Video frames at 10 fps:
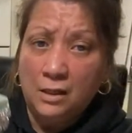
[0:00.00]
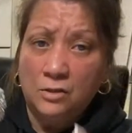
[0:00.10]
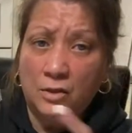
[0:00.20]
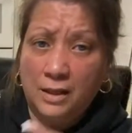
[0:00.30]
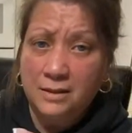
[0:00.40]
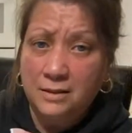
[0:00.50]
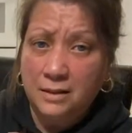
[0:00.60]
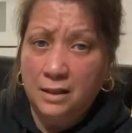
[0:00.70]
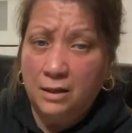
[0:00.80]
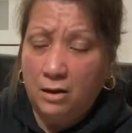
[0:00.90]
So that's
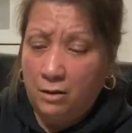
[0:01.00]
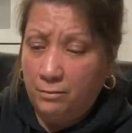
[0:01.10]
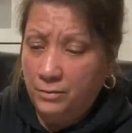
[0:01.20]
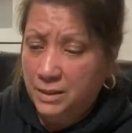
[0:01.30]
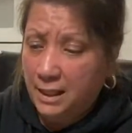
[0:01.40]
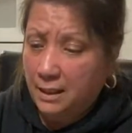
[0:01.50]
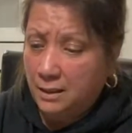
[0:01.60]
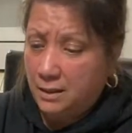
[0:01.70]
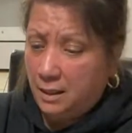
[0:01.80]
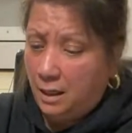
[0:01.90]
the
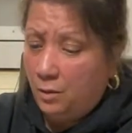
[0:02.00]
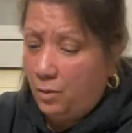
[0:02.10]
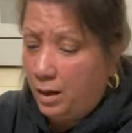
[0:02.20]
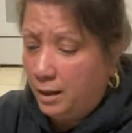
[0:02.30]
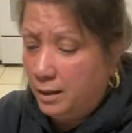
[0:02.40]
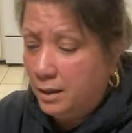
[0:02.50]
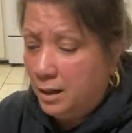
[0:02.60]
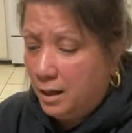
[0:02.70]
second DIY.